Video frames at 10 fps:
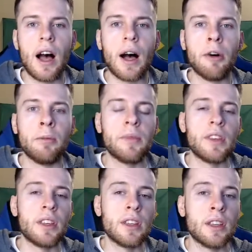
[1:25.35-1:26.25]

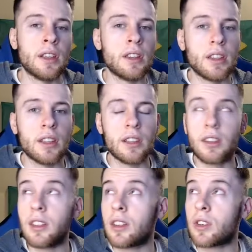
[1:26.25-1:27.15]

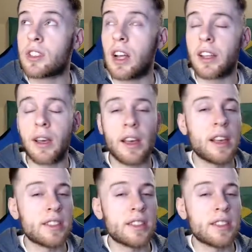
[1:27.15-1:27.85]
The Cresselia